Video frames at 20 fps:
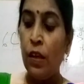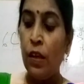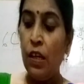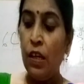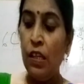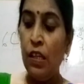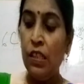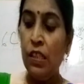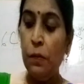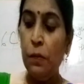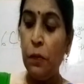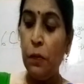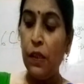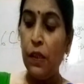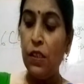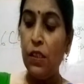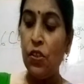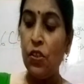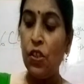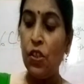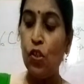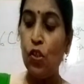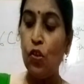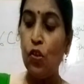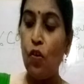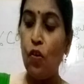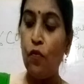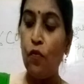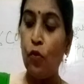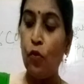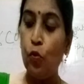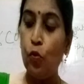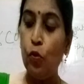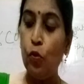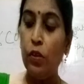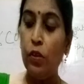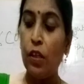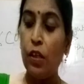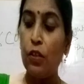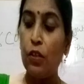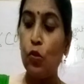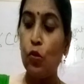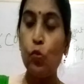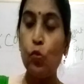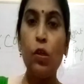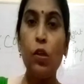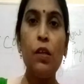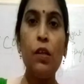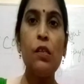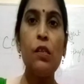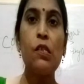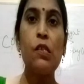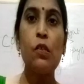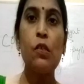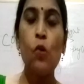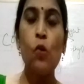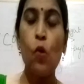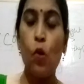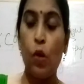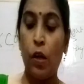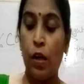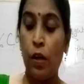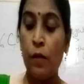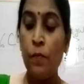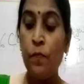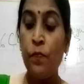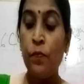easy penetration of root into the soil.